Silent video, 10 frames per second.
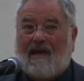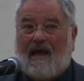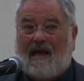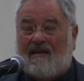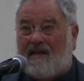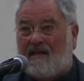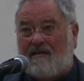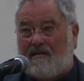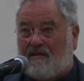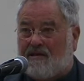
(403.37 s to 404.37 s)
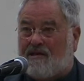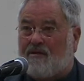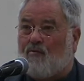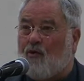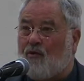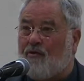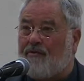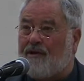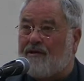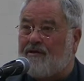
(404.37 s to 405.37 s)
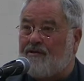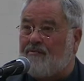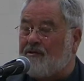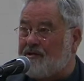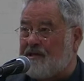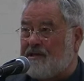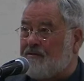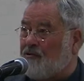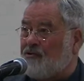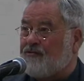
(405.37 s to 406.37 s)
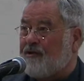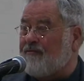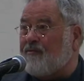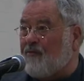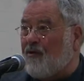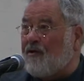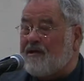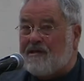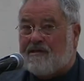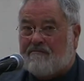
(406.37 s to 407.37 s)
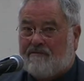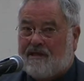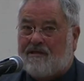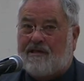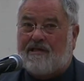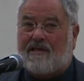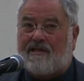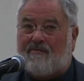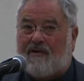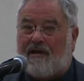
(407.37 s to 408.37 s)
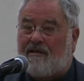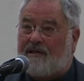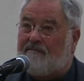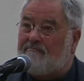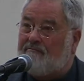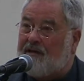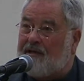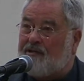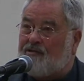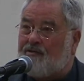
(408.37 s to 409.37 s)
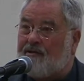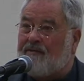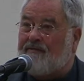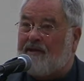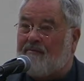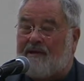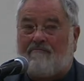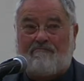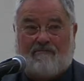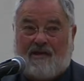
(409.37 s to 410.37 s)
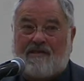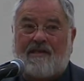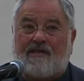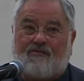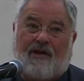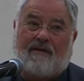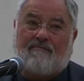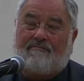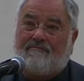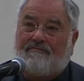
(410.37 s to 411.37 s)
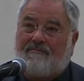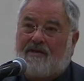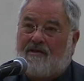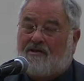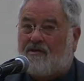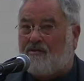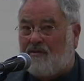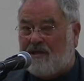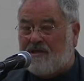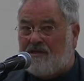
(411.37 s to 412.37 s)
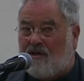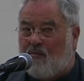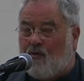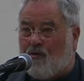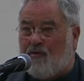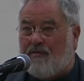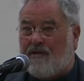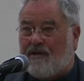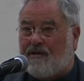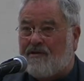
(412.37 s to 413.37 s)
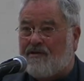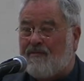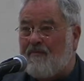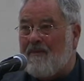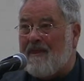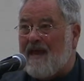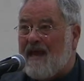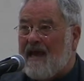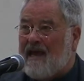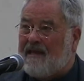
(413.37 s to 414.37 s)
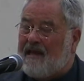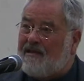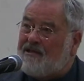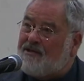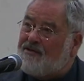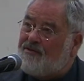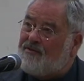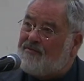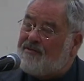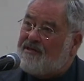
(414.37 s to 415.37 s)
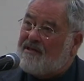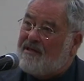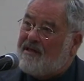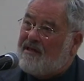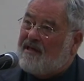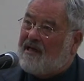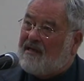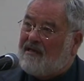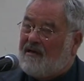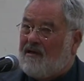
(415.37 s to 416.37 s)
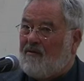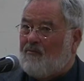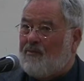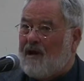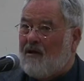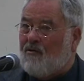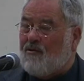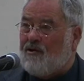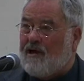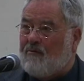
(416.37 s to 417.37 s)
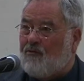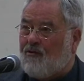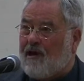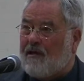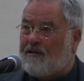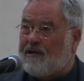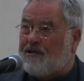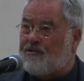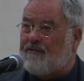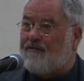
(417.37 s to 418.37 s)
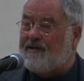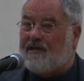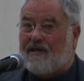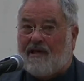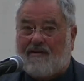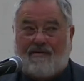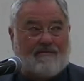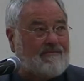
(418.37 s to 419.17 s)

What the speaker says: and that this is a moral thing to do because he knows right from wrong and is teaching his kids morality, making sure that the family does things right. So it's a moral thing to do. And that assumes that power and morality should fit together.